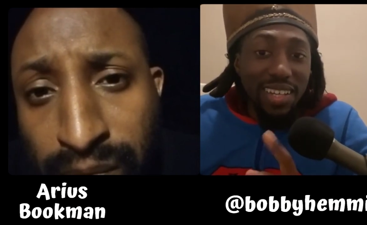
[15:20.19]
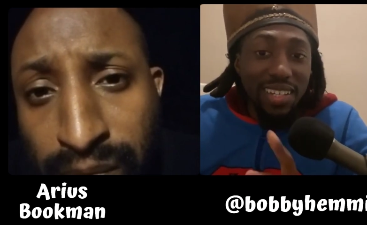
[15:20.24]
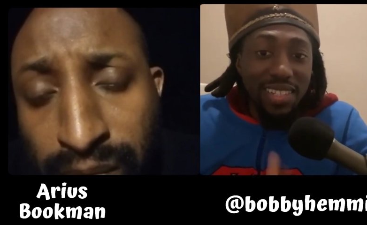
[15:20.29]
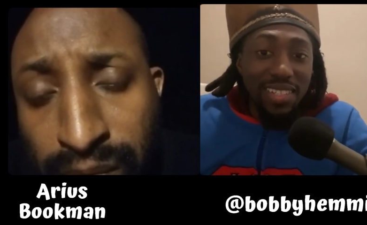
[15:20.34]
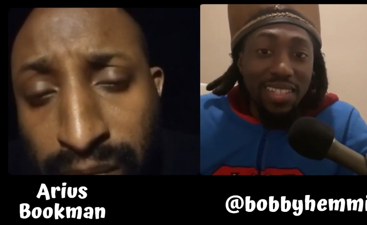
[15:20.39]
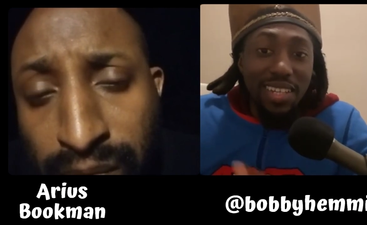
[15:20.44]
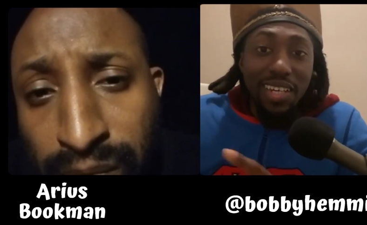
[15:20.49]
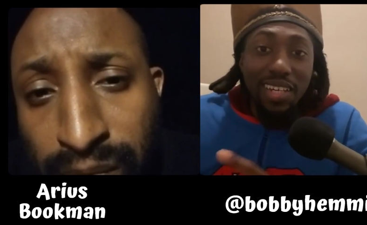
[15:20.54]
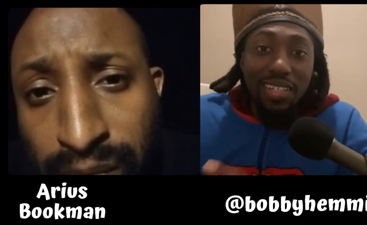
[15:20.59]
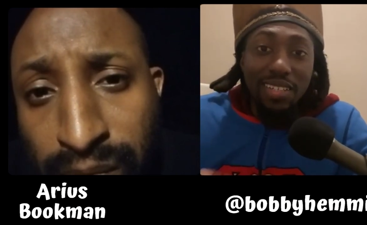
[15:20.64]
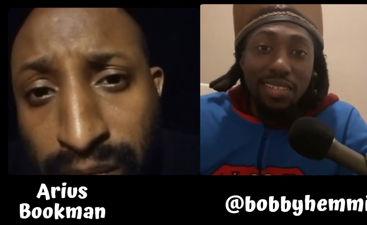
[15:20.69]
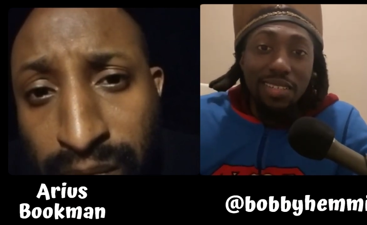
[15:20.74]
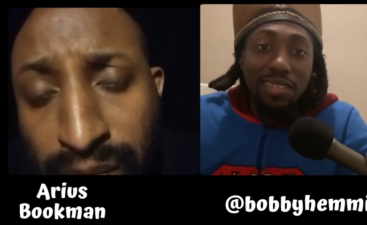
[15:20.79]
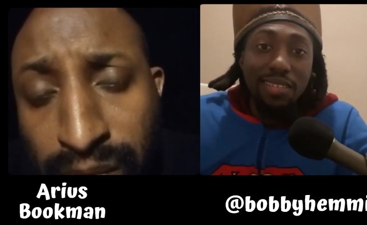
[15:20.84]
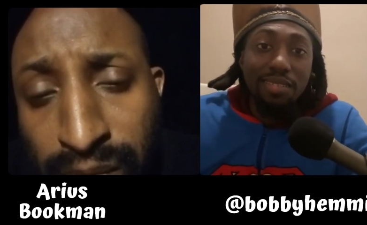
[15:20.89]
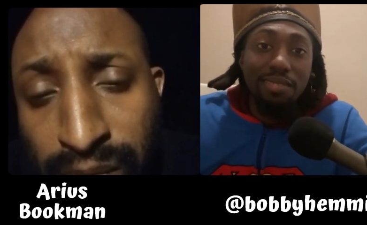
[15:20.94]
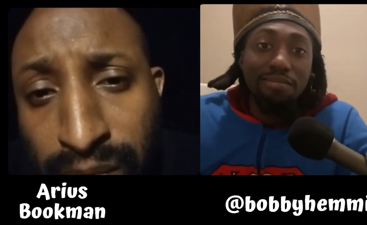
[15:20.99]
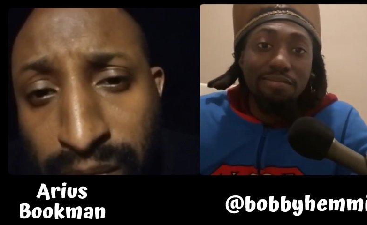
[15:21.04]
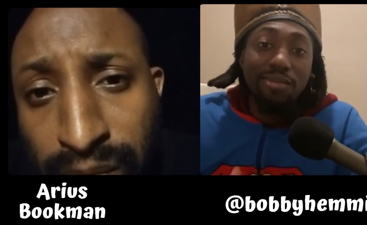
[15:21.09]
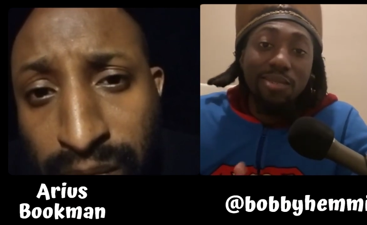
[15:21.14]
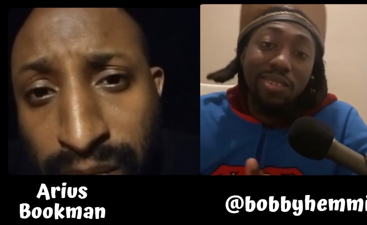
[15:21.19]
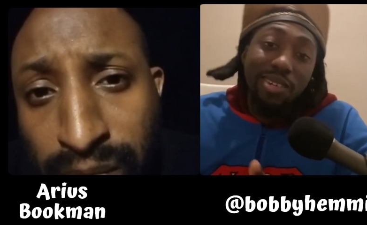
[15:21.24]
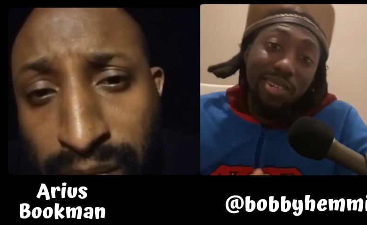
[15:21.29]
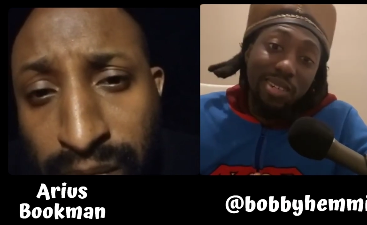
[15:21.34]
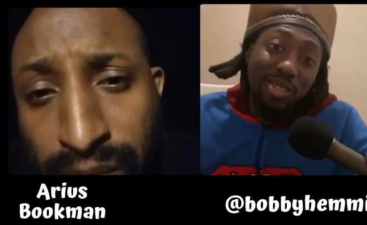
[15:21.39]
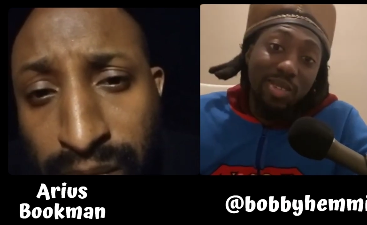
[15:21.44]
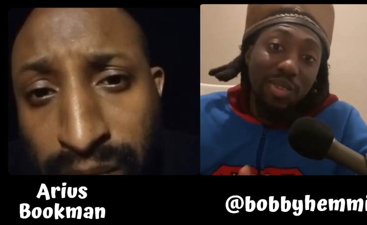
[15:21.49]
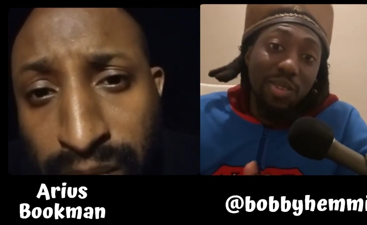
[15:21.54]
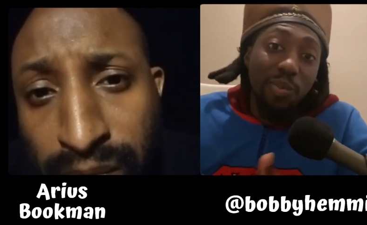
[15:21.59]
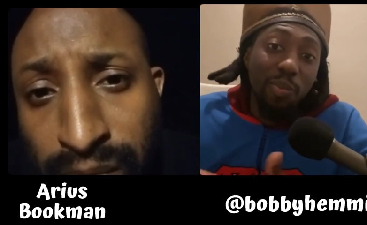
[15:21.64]
Speaker 1: It takes
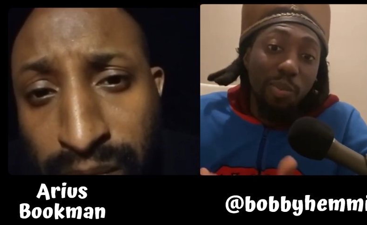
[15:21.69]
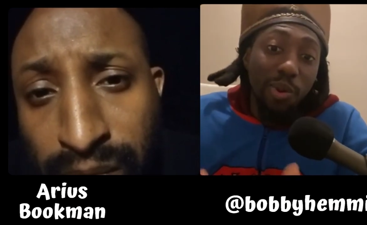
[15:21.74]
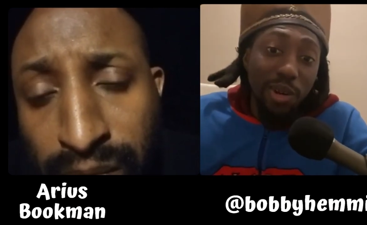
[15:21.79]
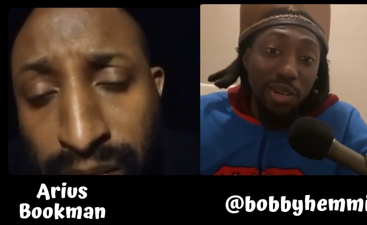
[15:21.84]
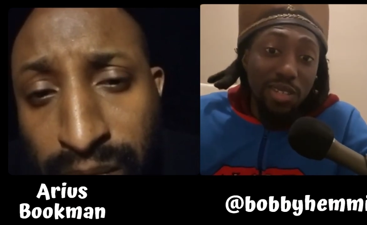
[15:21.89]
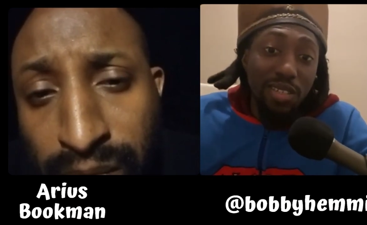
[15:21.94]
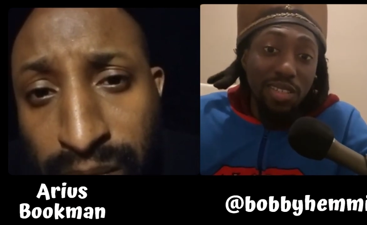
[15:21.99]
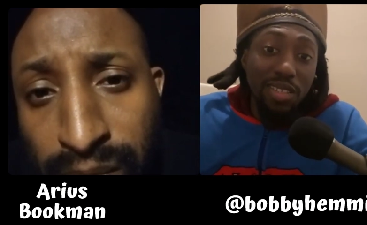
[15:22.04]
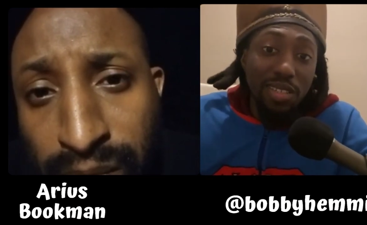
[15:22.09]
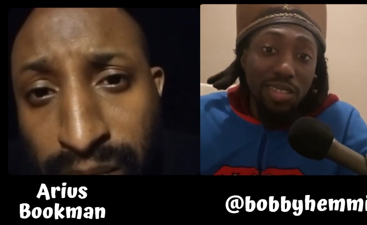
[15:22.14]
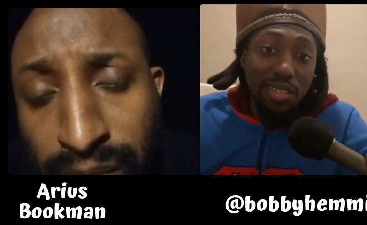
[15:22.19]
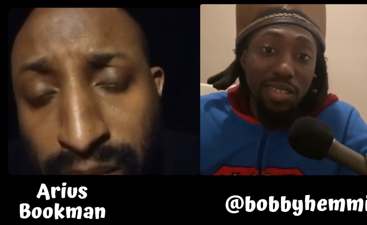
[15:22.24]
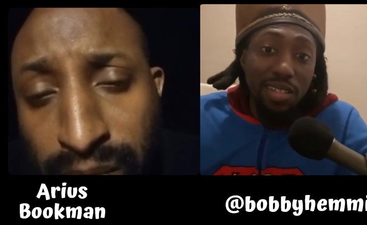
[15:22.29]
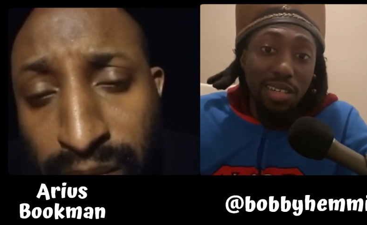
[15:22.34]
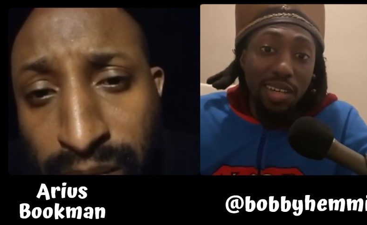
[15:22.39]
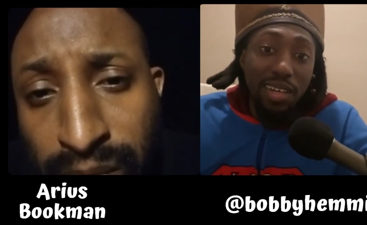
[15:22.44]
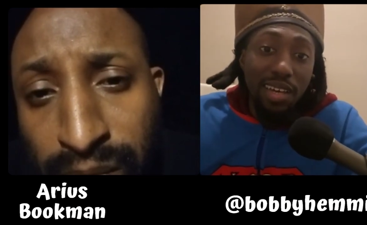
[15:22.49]
also the person